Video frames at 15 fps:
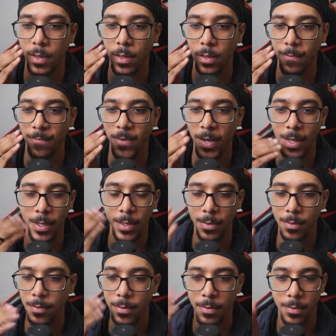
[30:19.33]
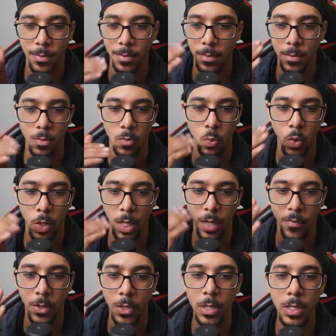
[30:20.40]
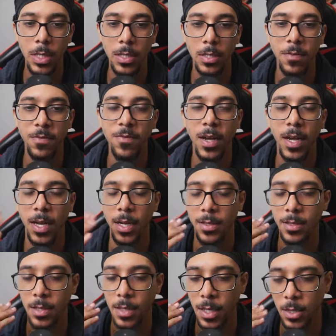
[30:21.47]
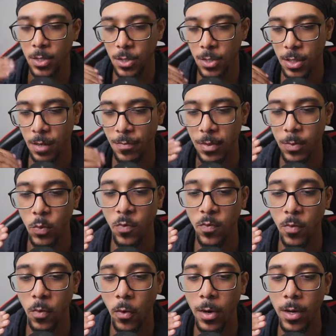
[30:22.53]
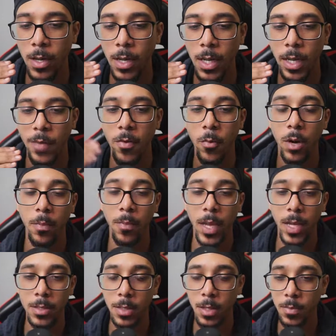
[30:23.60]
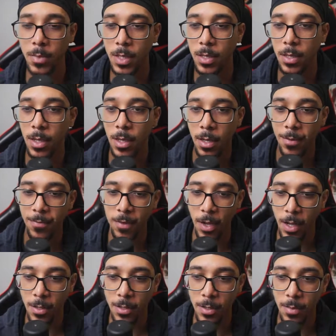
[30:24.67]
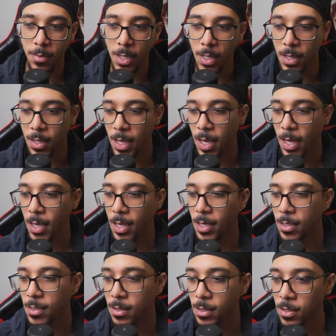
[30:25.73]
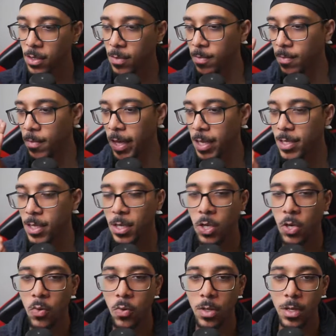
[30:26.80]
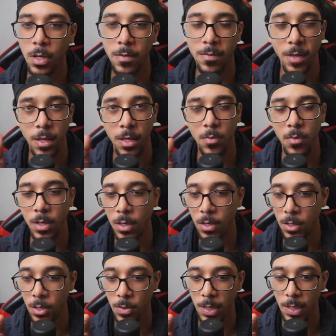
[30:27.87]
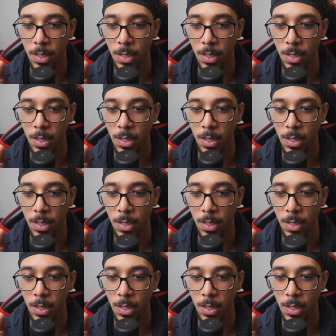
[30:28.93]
Find whatever you need to find to get yourself to move. If you want to make something, find something that it makes it cool enough that you want to do it.